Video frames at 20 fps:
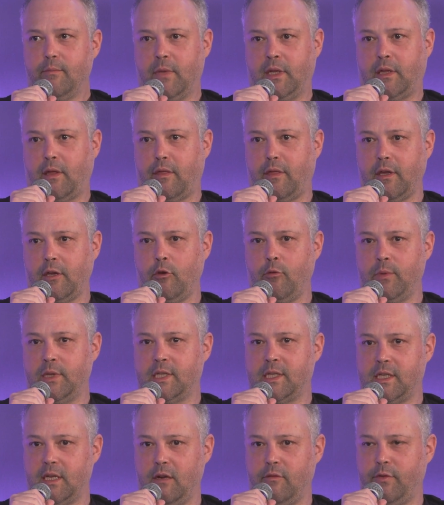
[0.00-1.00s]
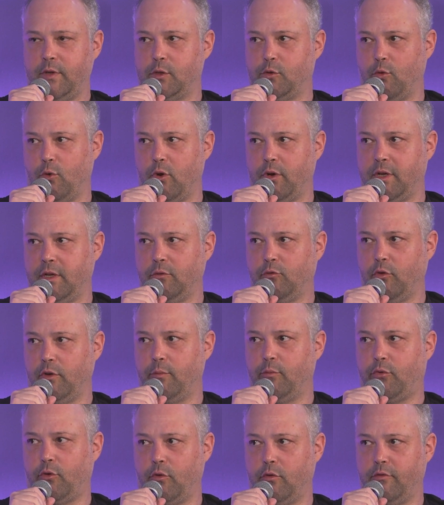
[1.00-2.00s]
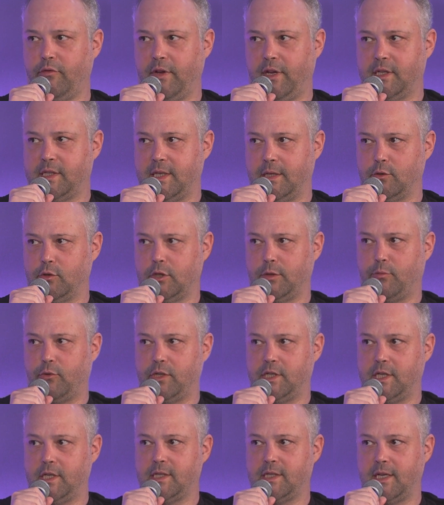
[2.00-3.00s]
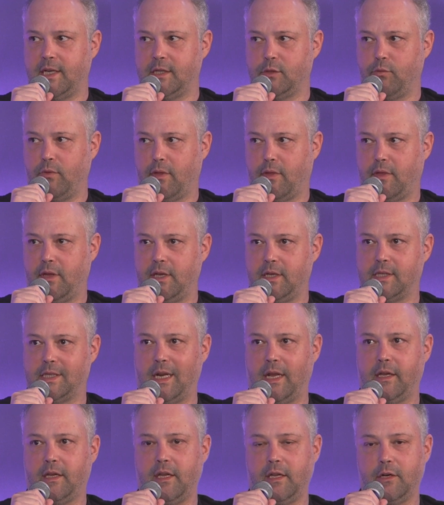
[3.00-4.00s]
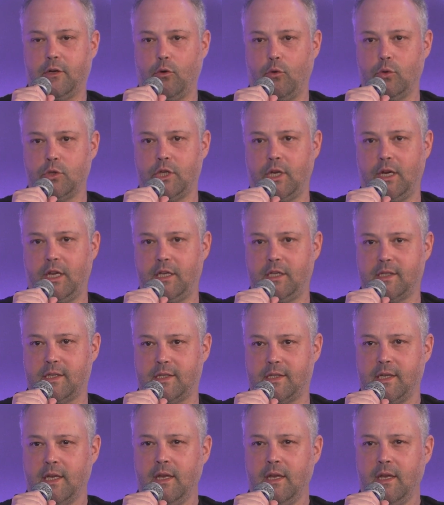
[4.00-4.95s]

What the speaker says: but Ethereum itself is working to improve censorship resistance with things like inclusion lists.